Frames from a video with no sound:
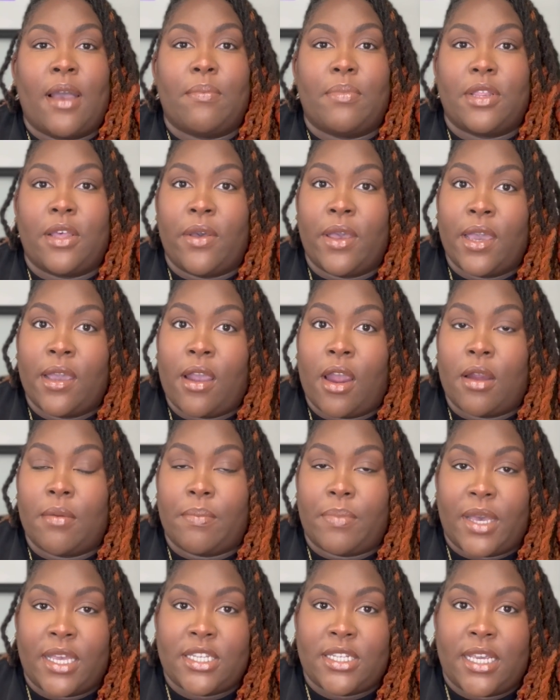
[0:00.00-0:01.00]
blowing our
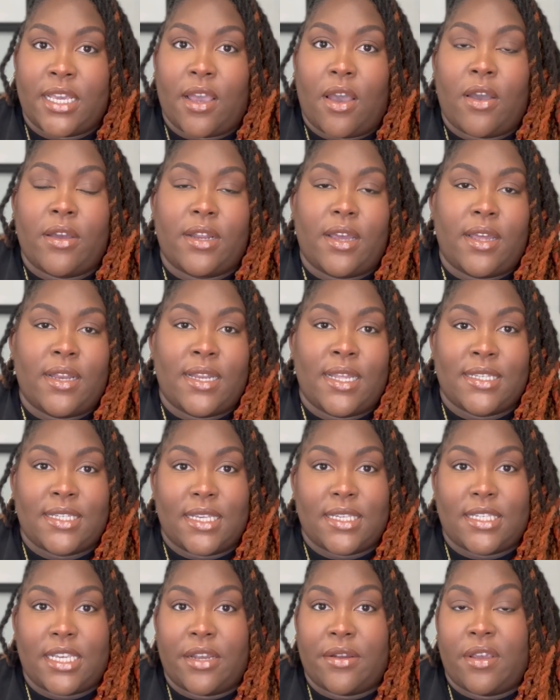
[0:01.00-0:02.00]
budget on
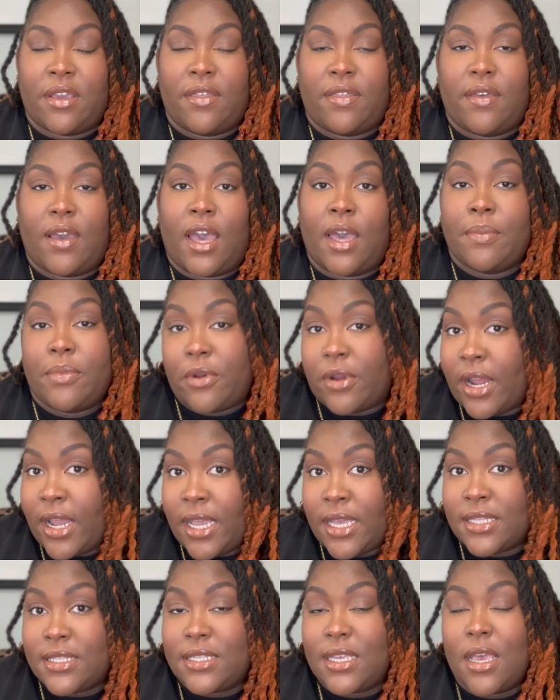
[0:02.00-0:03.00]
unnecessary
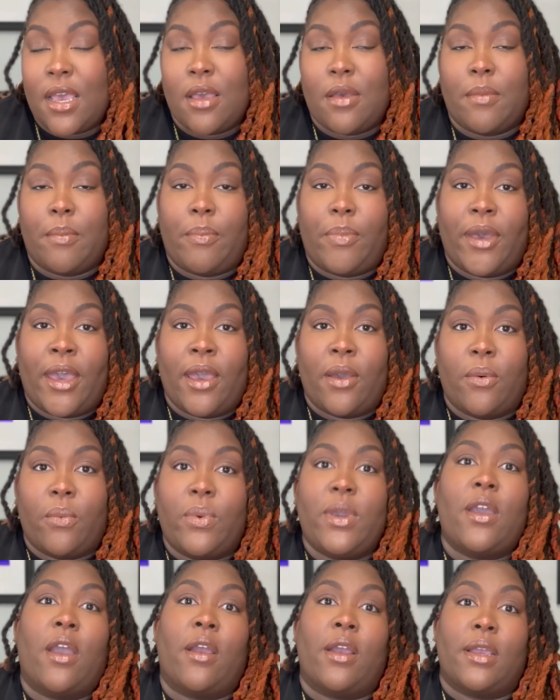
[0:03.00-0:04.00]
upgrades, but
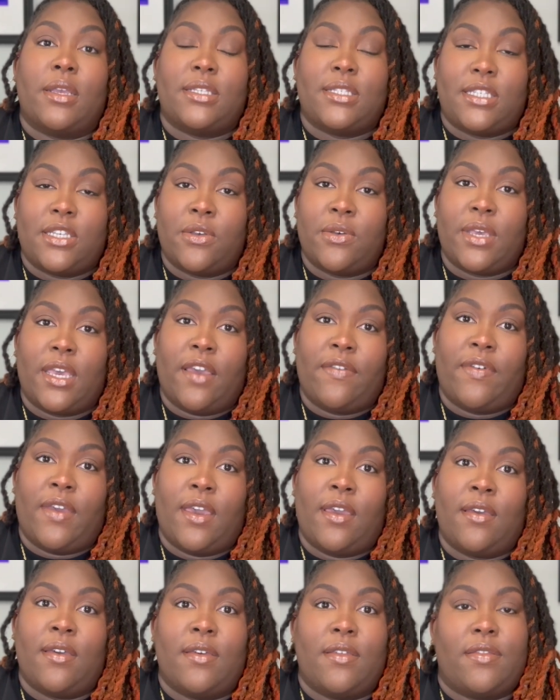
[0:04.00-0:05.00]
we are still
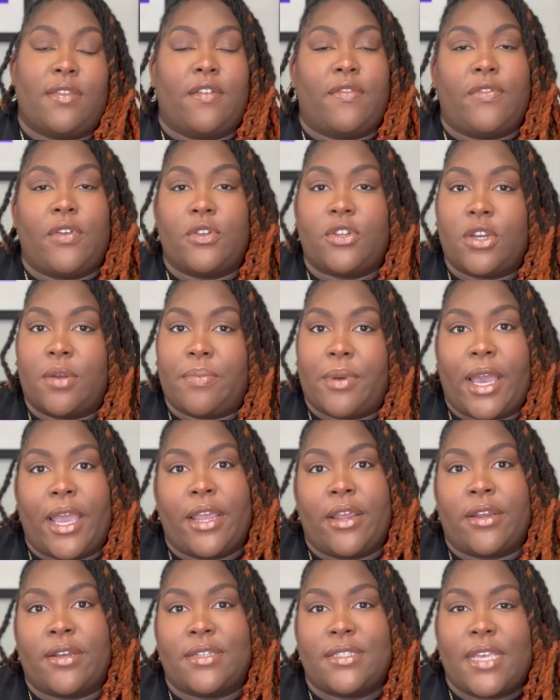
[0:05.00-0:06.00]
giving the future
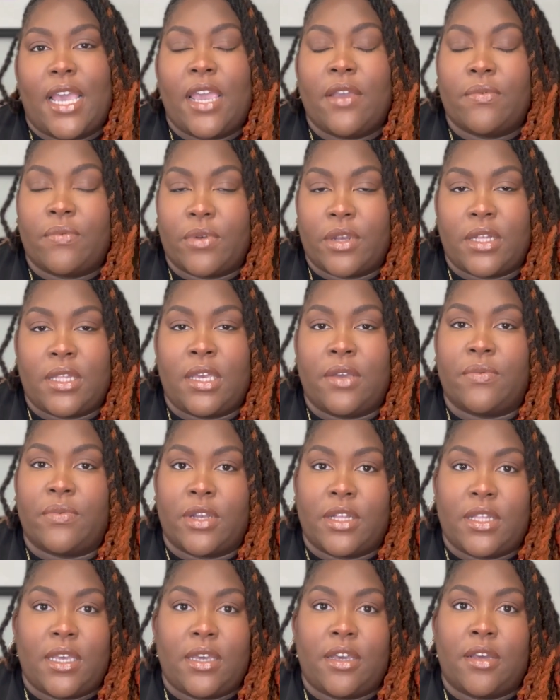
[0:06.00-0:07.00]
buyers a really,
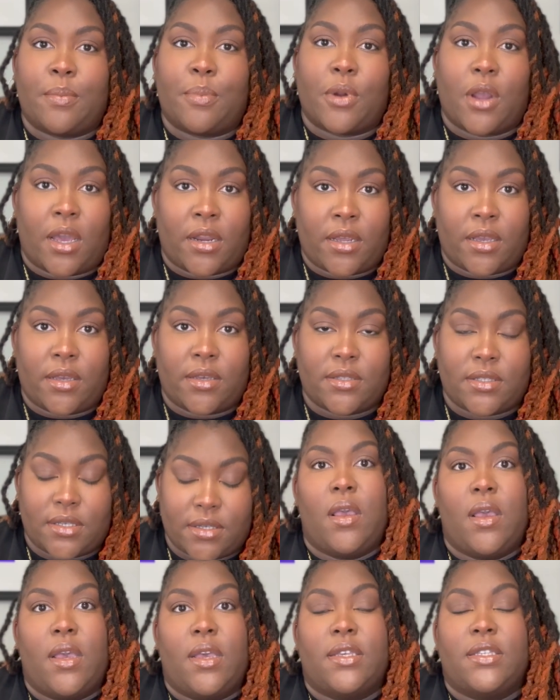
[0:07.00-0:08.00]
really good product.
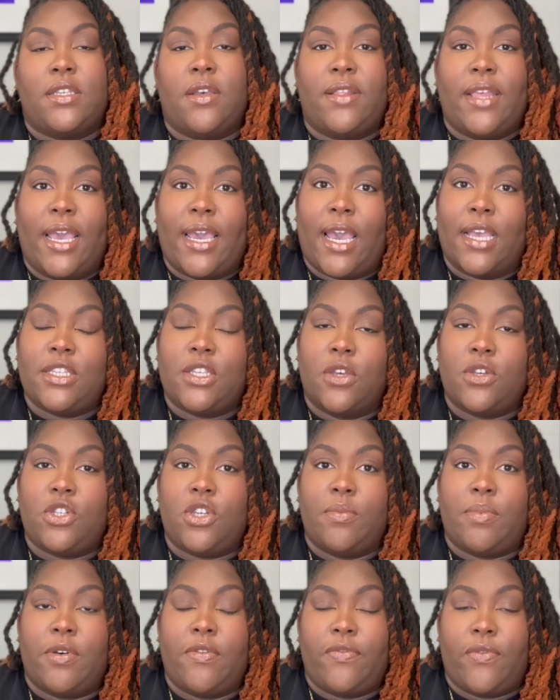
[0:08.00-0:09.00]
So like I told you
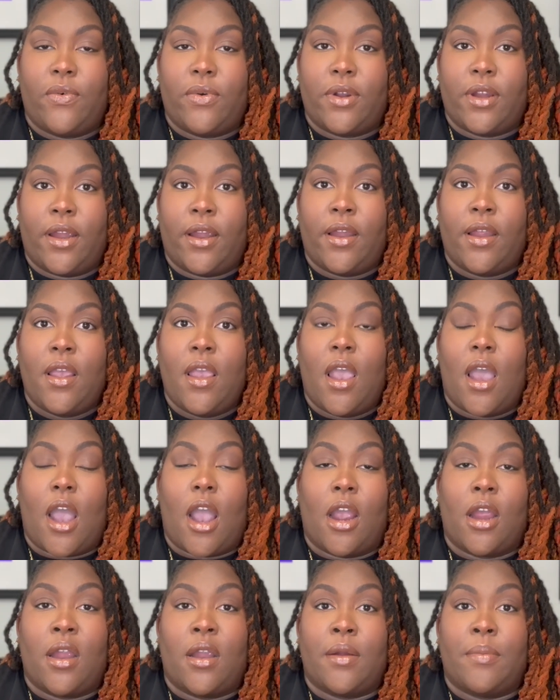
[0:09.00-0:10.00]
before,
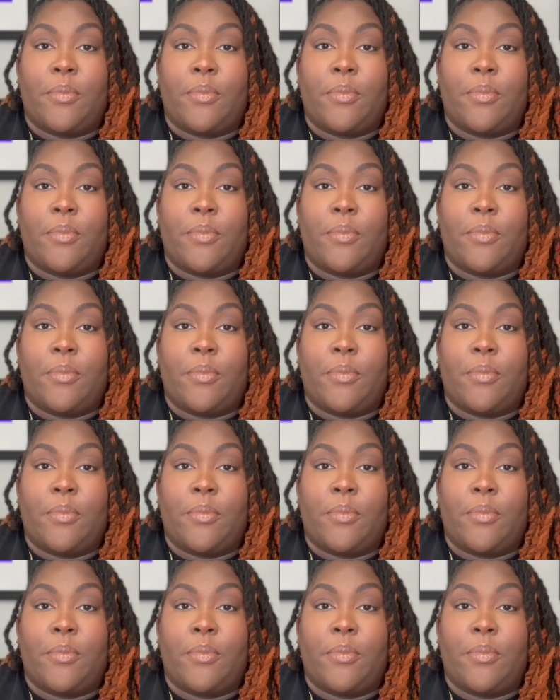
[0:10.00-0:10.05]
our